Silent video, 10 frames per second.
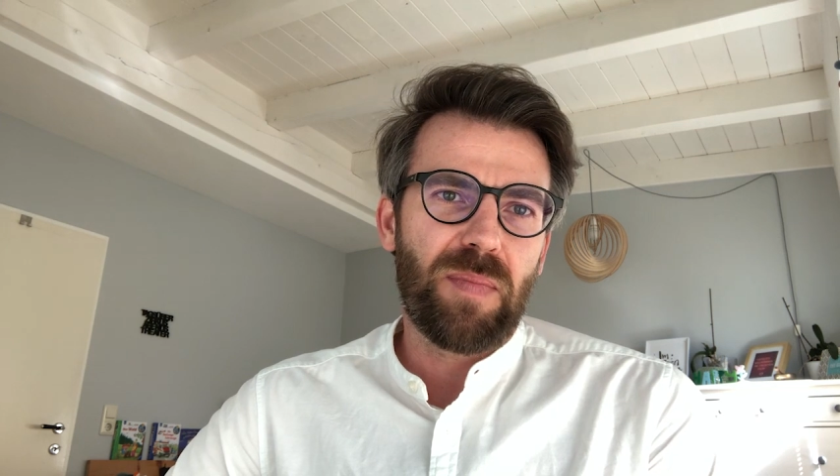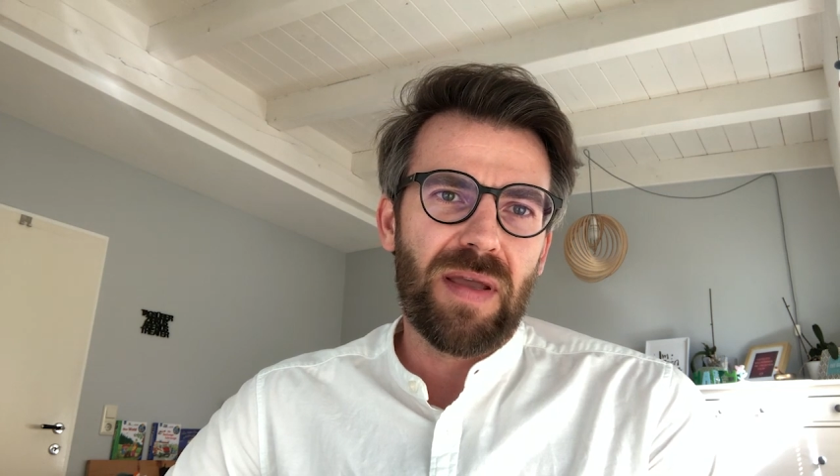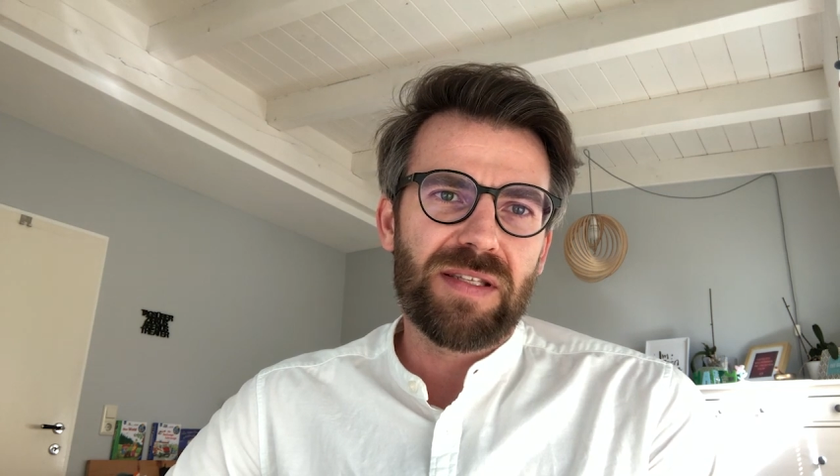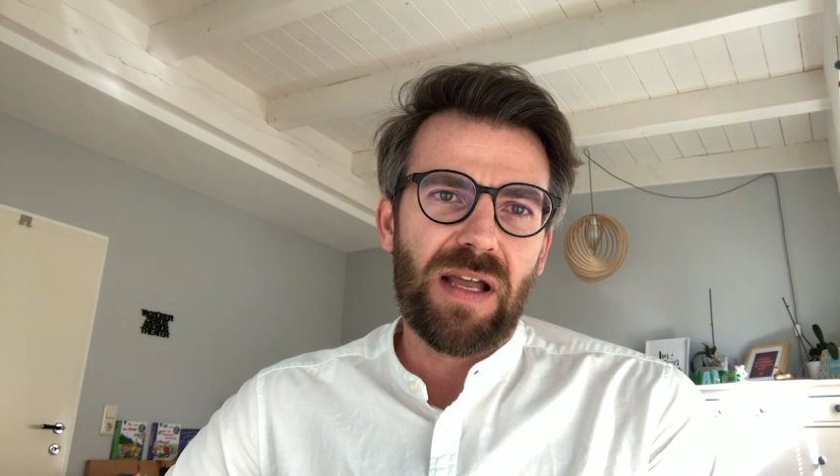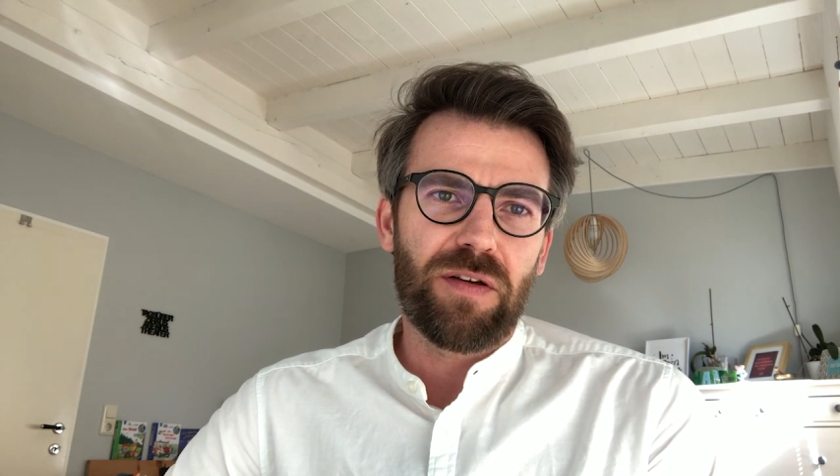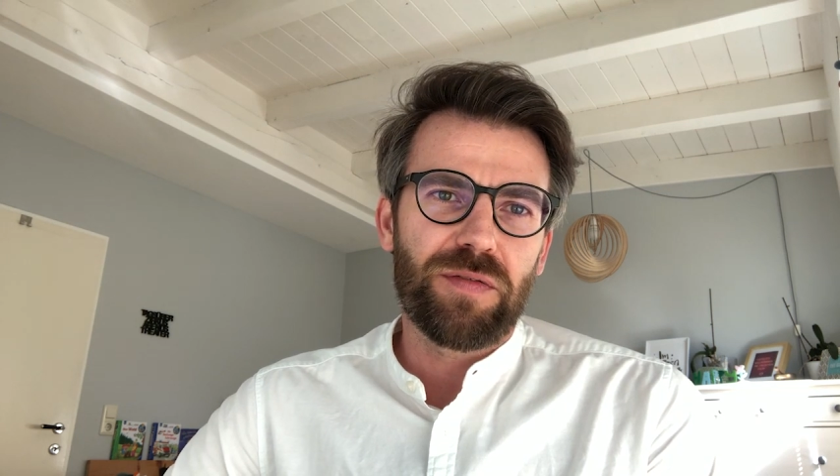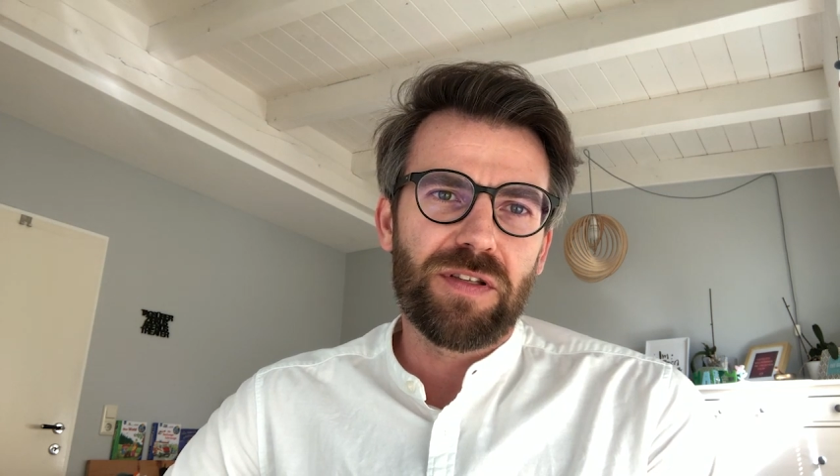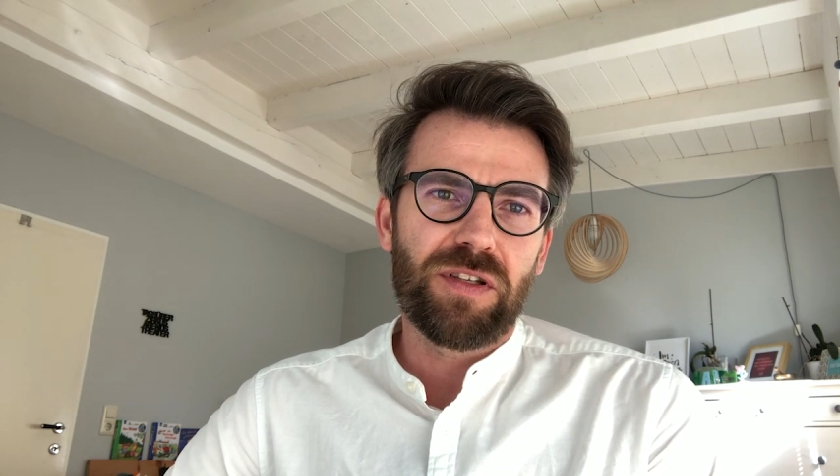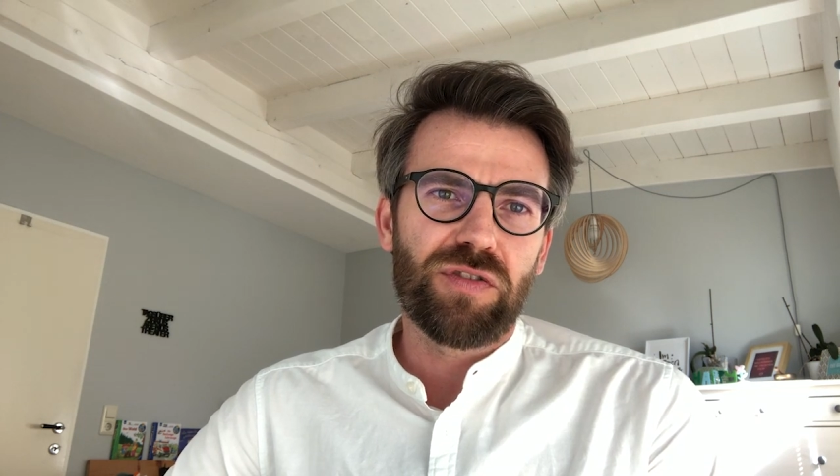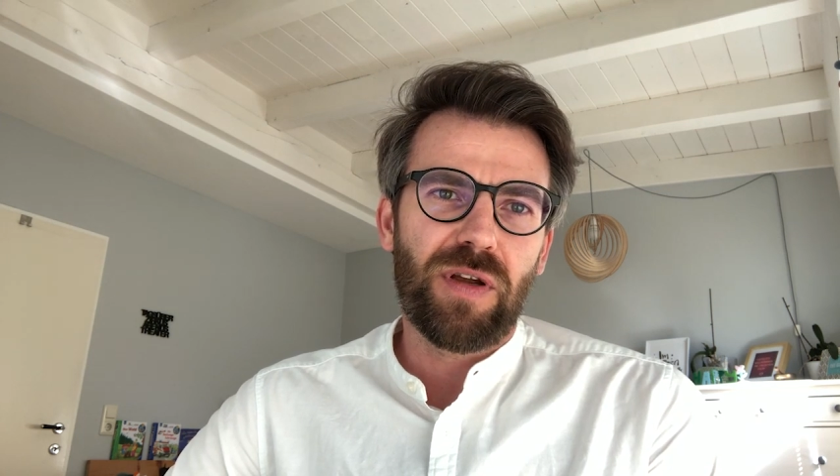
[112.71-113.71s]
best out of the
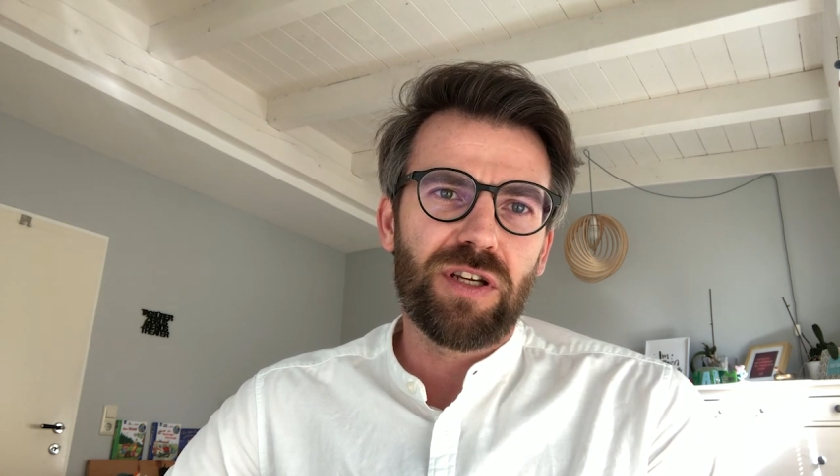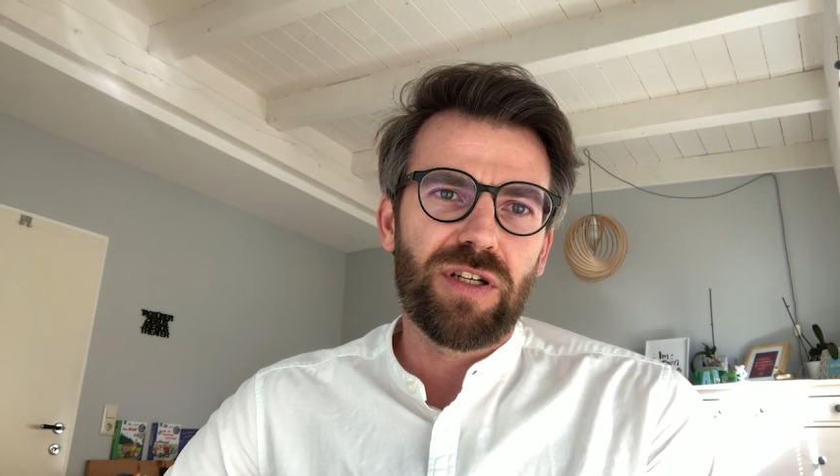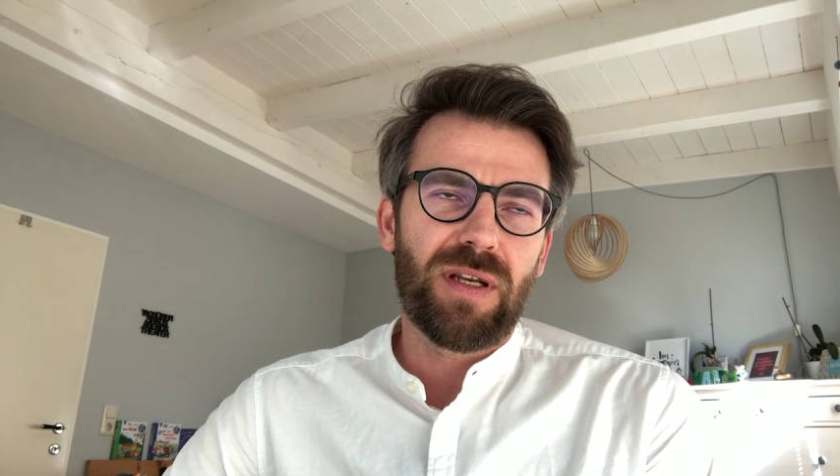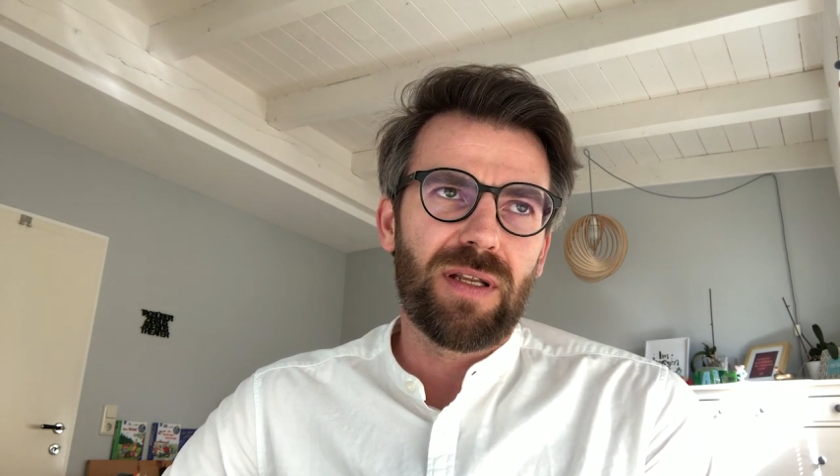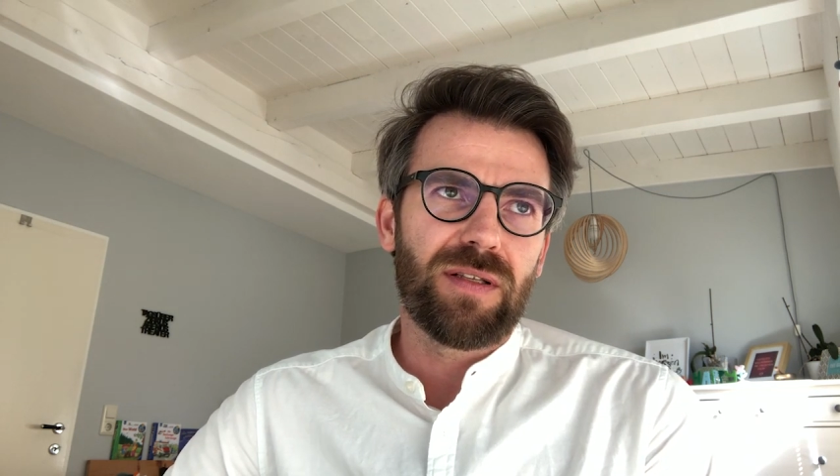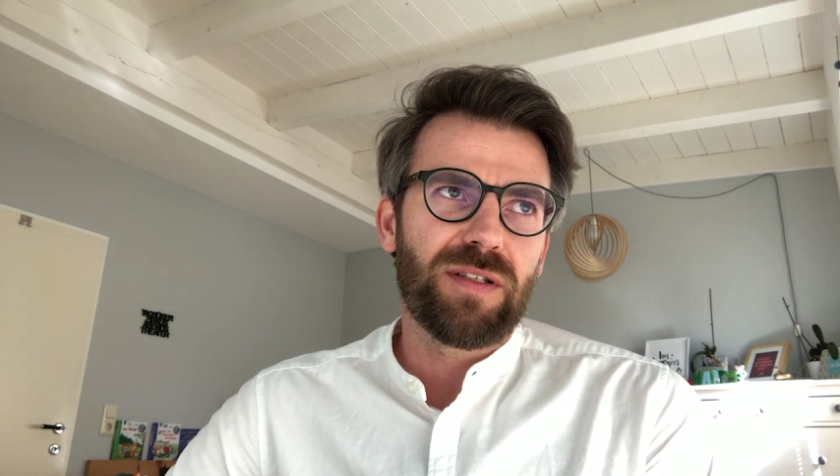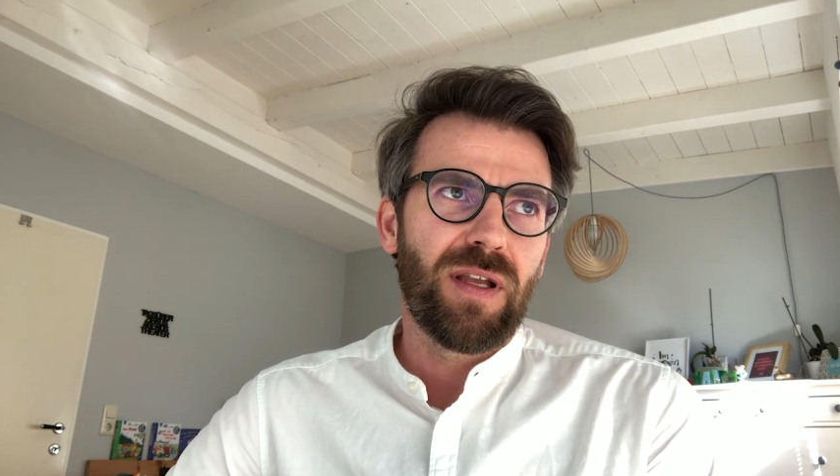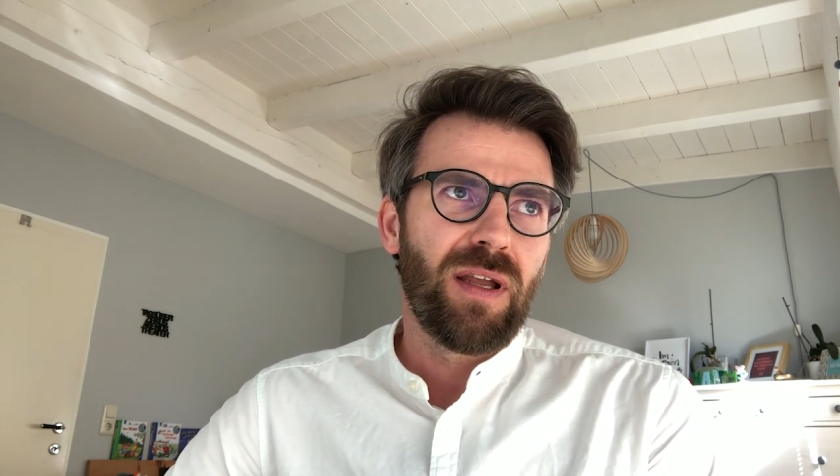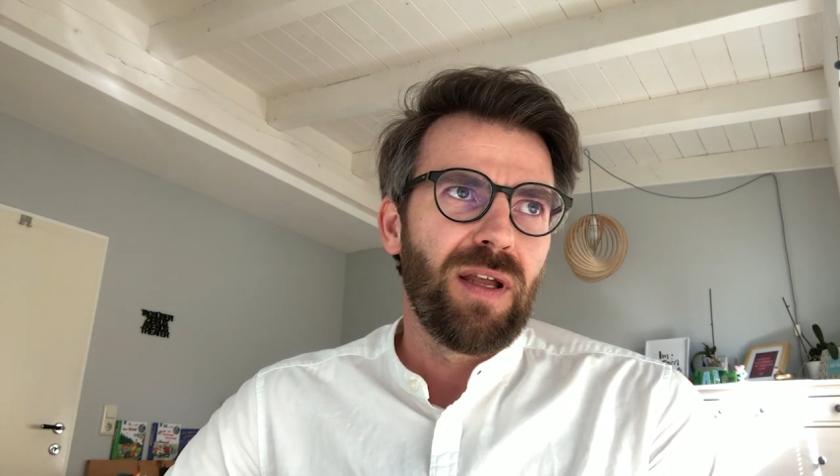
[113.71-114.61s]
situation. And